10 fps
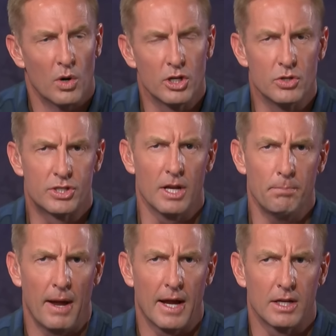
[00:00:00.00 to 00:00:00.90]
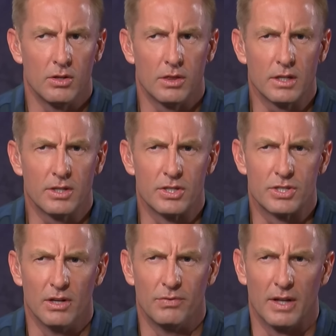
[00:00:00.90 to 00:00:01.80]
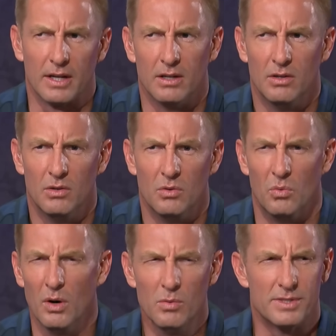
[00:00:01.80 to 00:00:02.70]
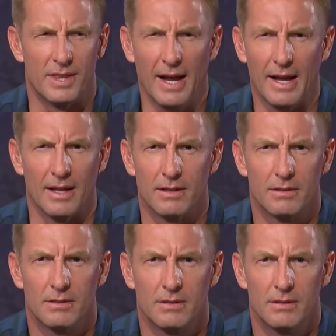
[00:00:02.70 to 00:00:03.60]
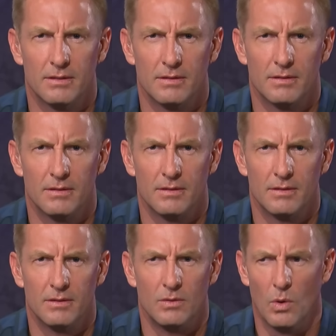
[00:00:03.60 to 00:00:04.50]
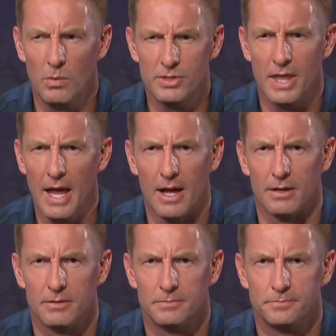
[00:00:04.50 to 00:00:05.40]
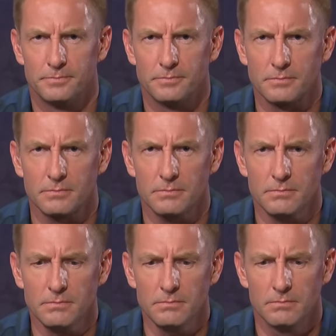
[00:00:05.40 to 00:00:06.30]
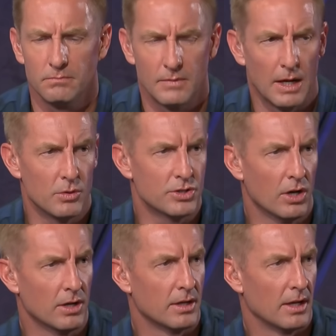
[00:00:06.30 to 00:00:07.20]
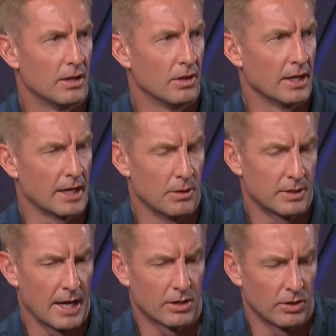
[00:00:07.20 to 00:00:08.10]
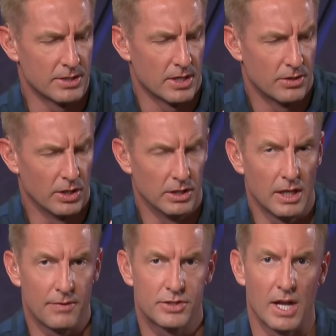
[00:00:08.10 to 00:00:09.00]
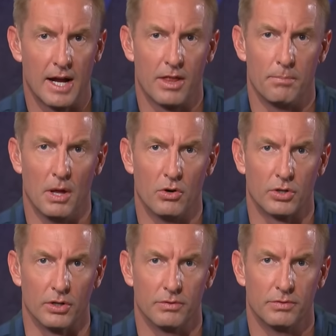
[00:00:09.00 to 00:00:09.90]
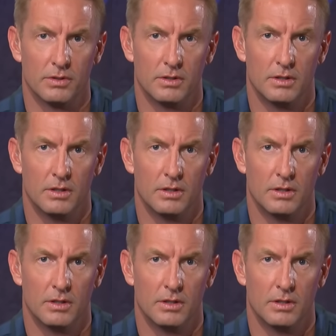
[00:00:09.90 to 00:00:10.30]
where you sit back and you think to yourself, like, what was that? What was that? That was on, like, I would categorize the left side of the bell curve,